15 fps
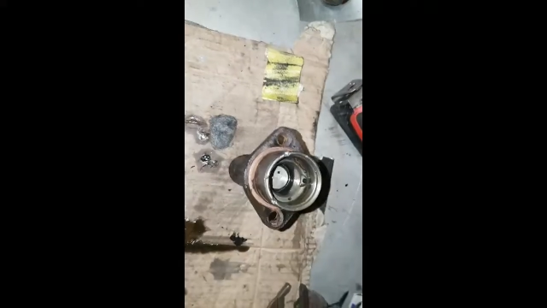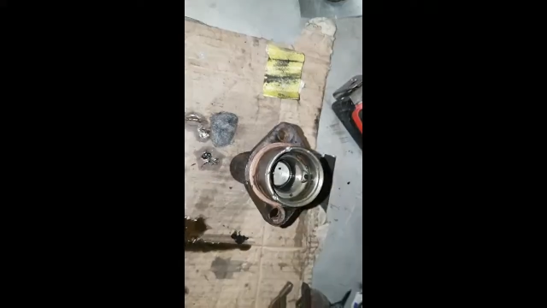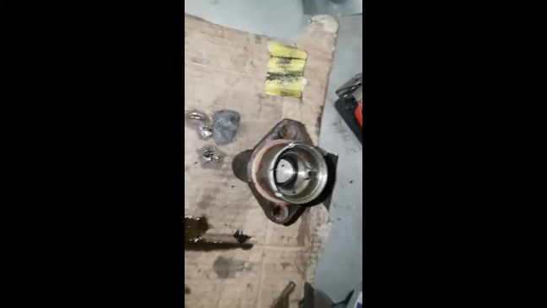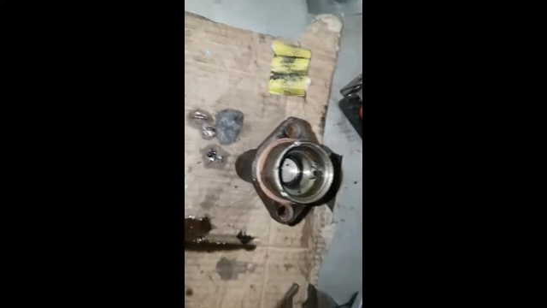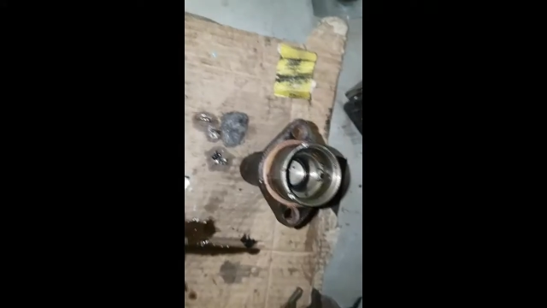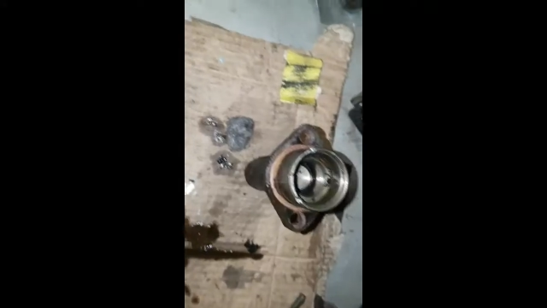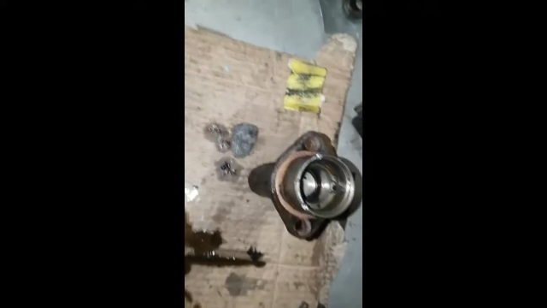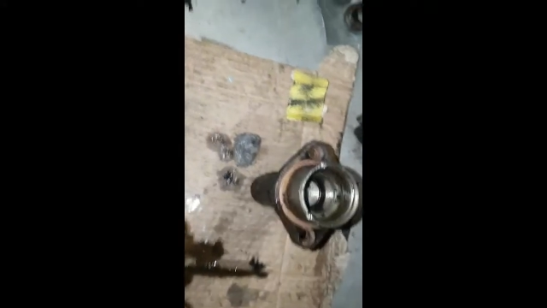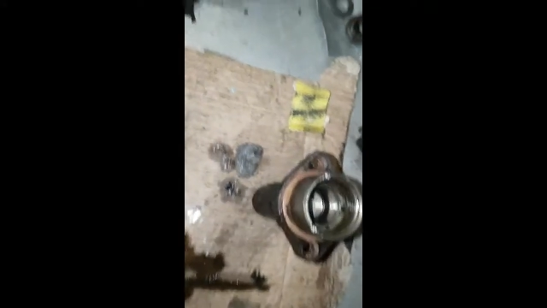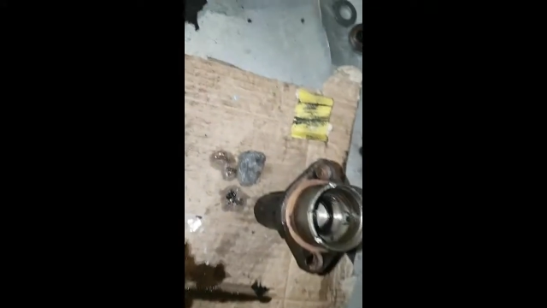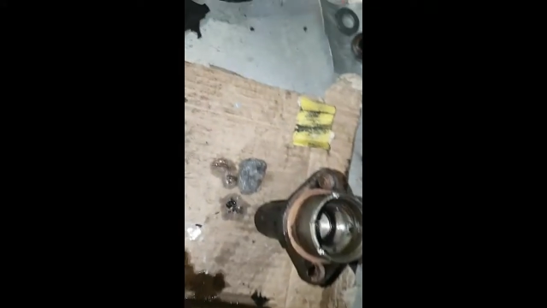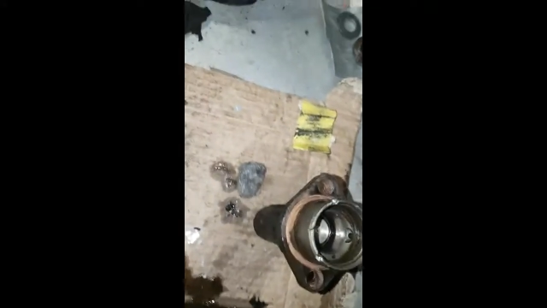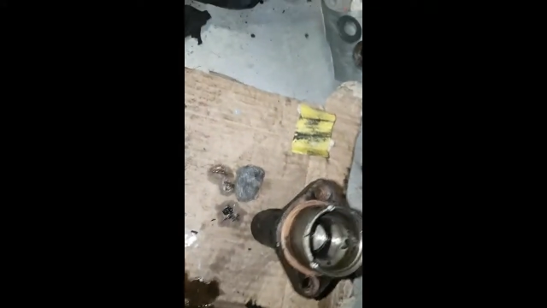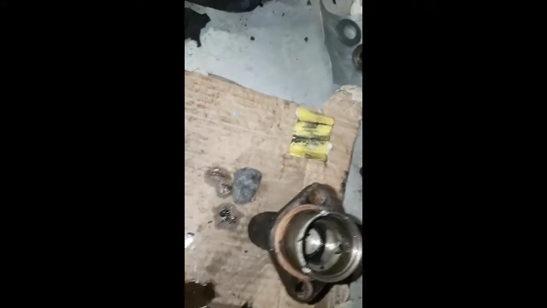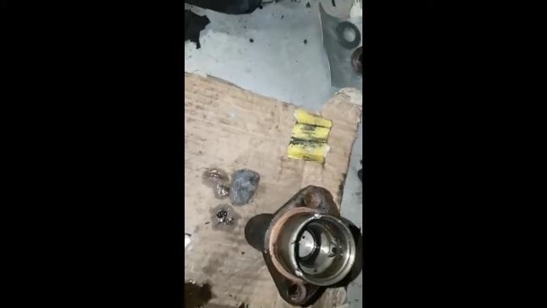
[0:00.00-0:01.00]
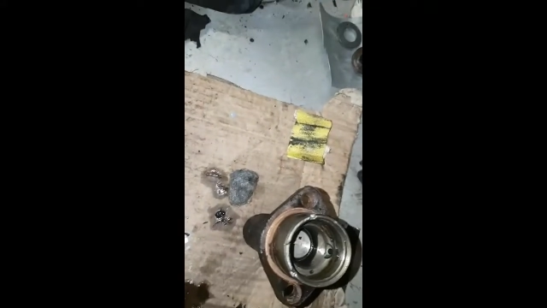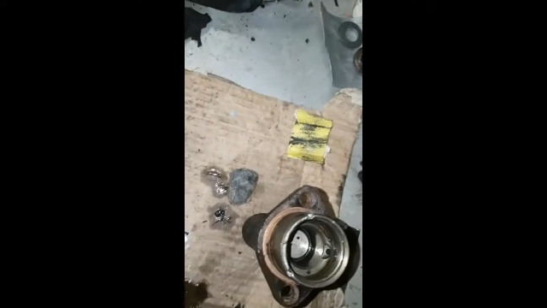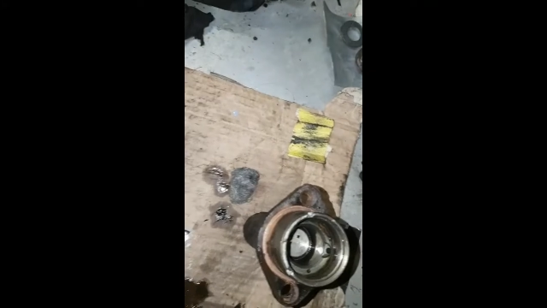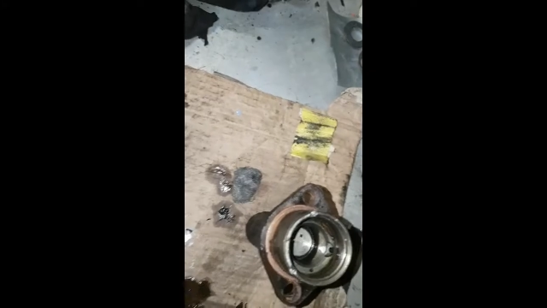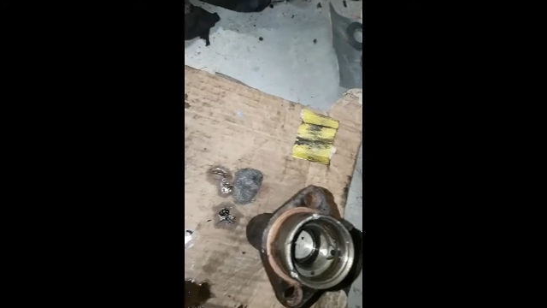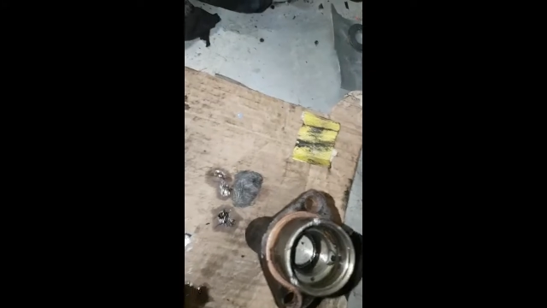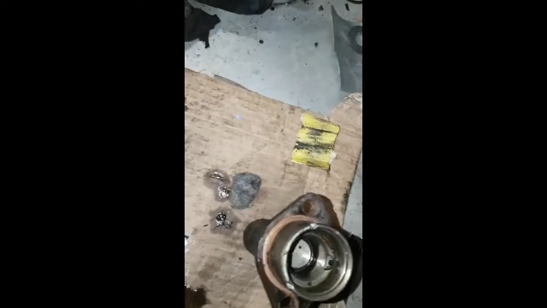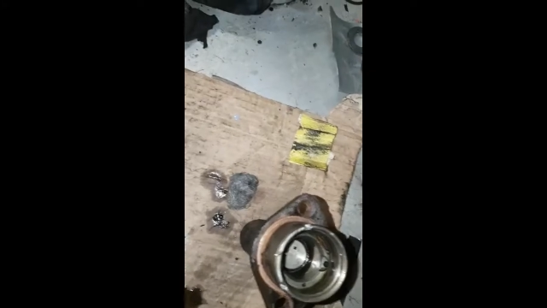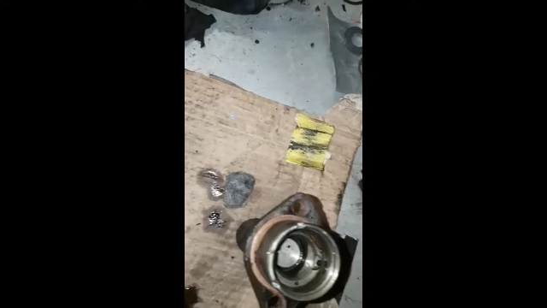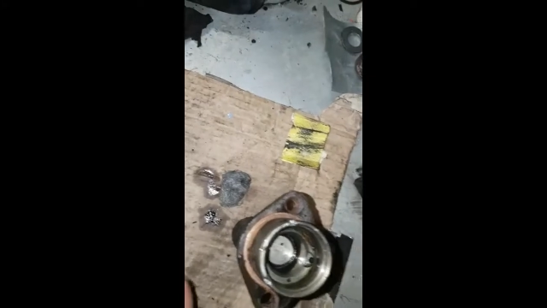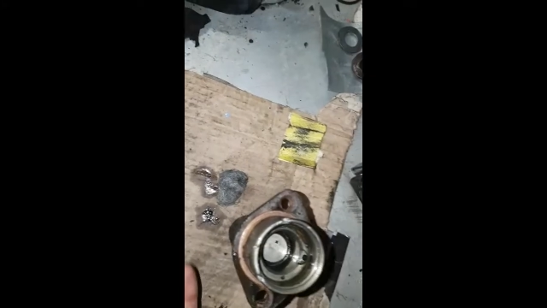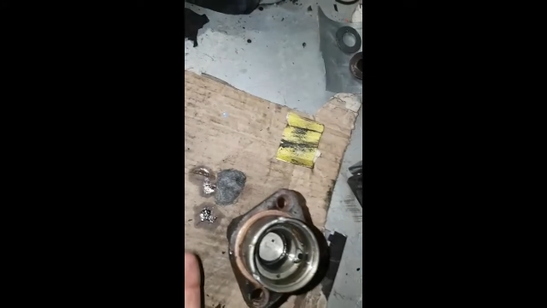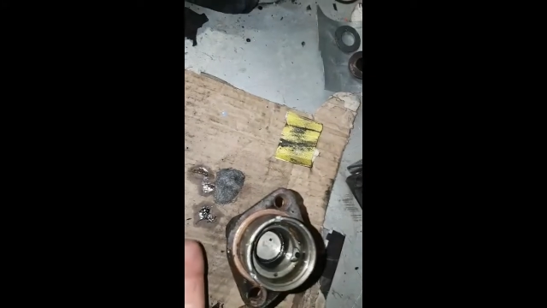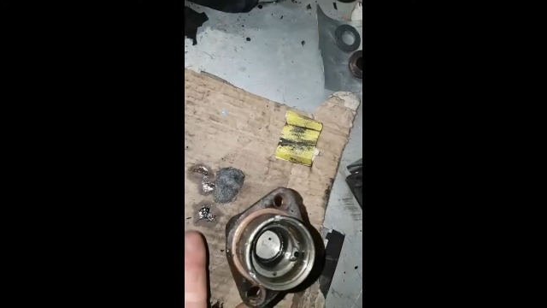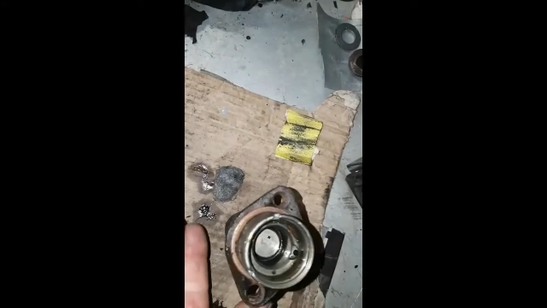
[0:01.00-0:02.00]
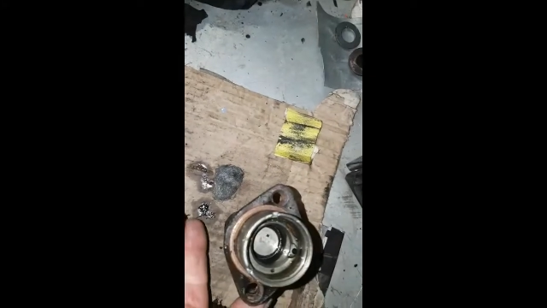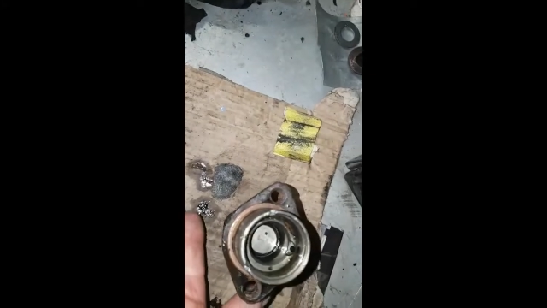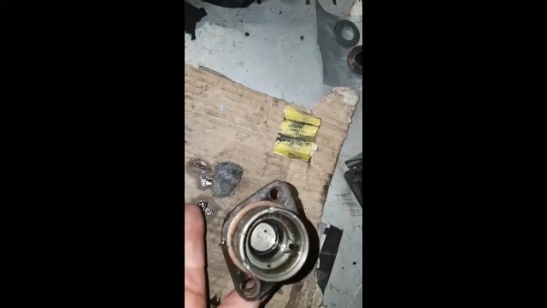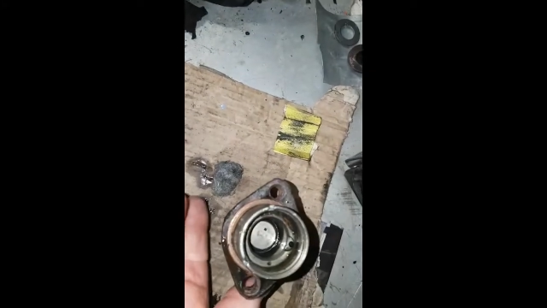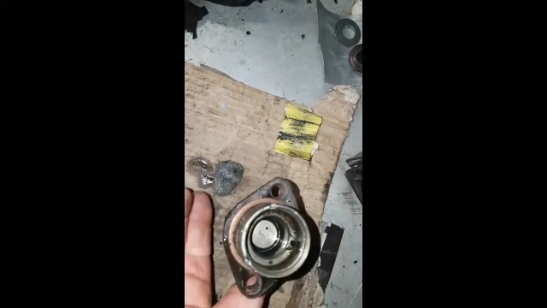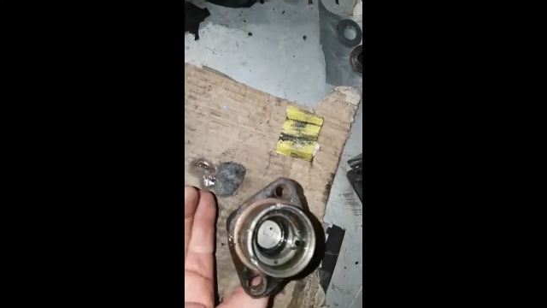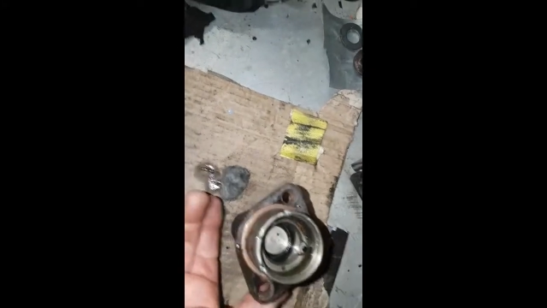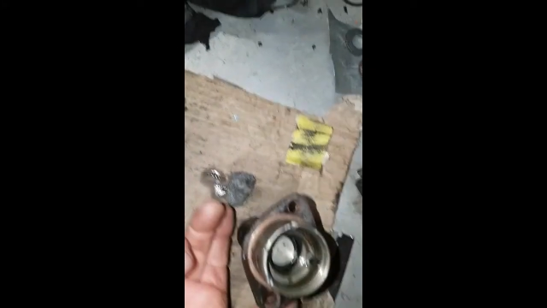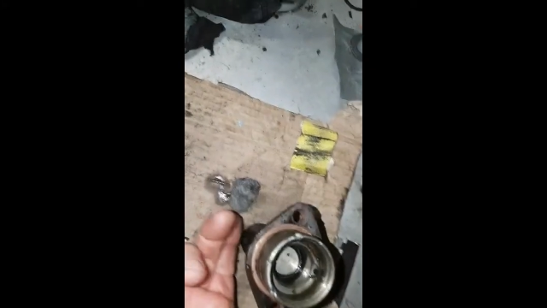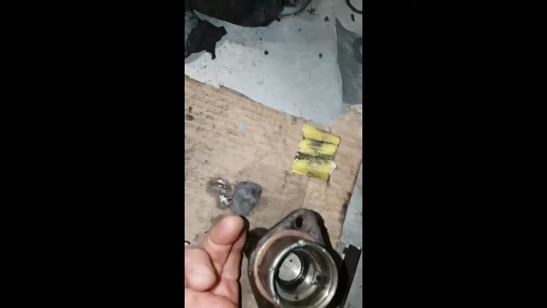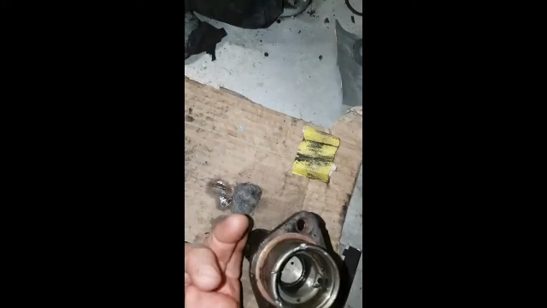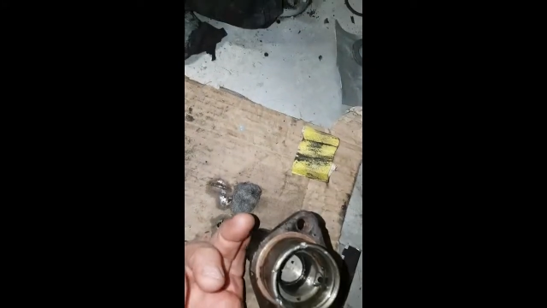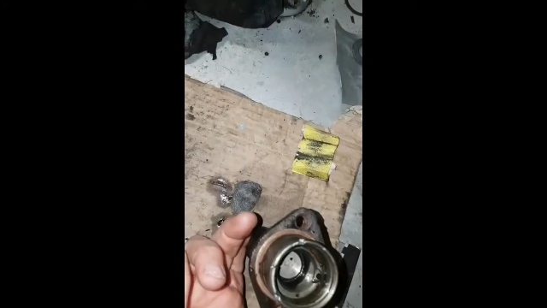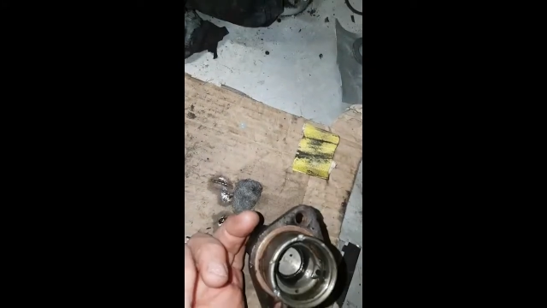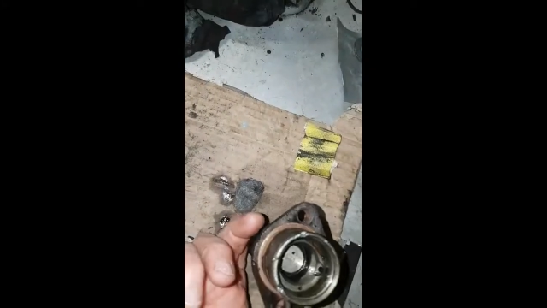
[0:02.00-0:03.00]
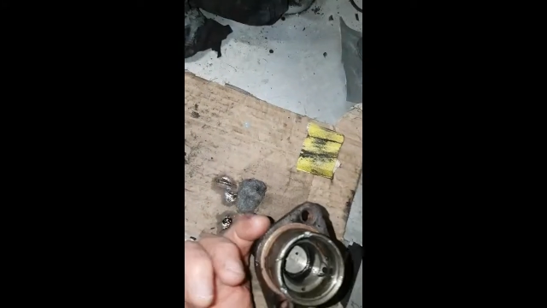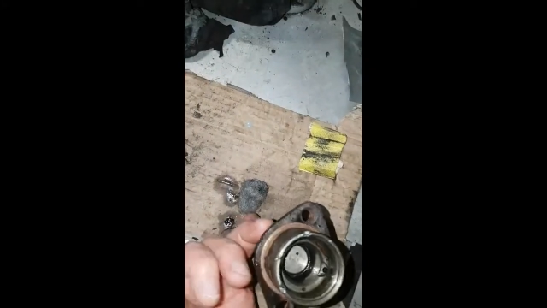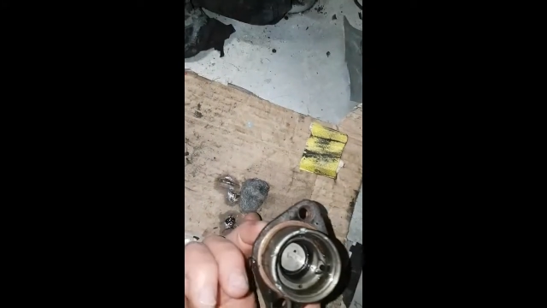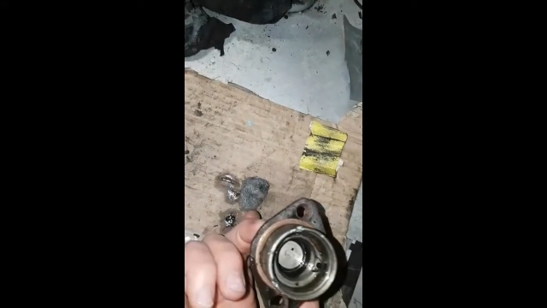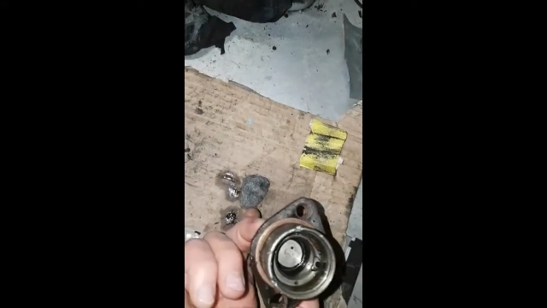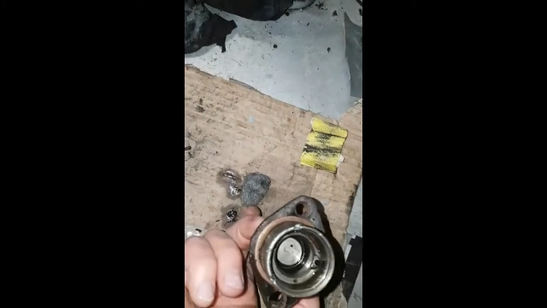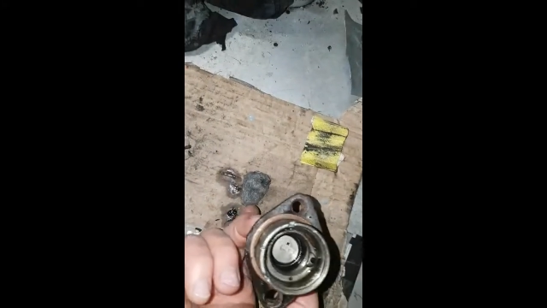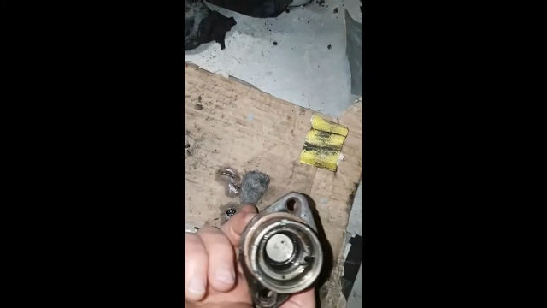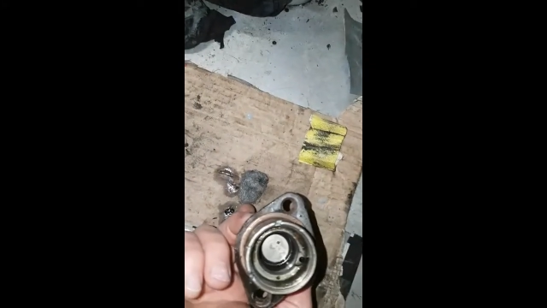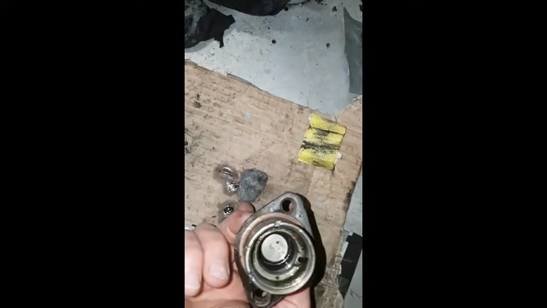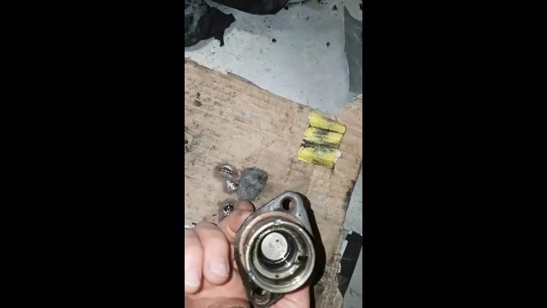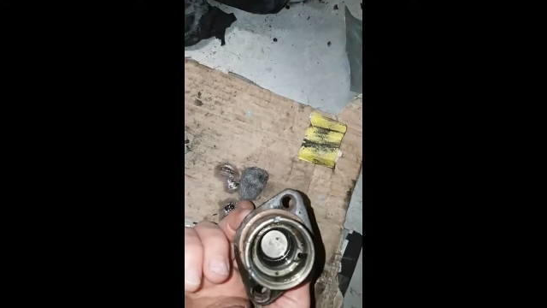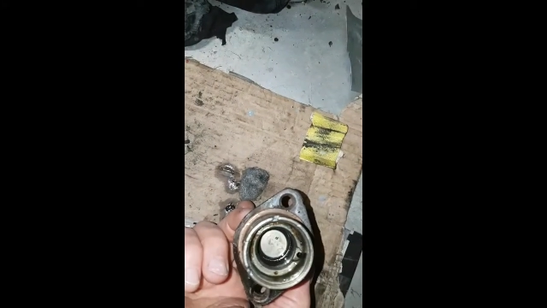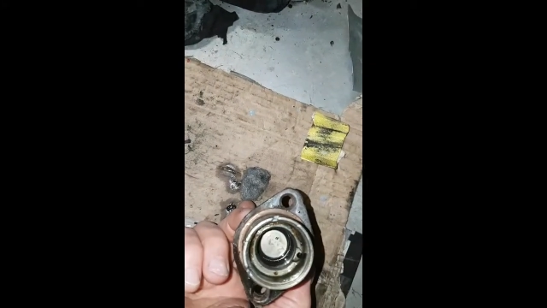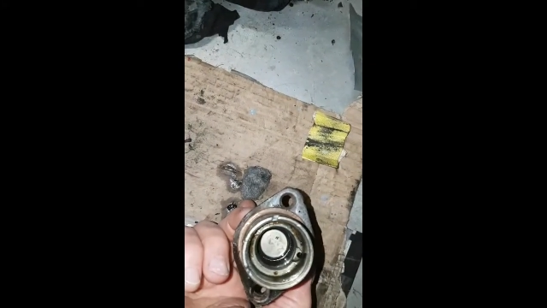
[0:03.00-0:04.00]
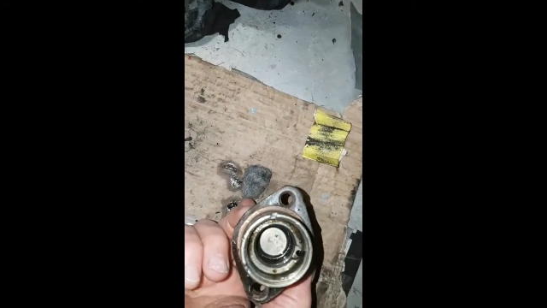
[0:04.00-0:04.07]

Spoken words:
[unreadable: no face in view]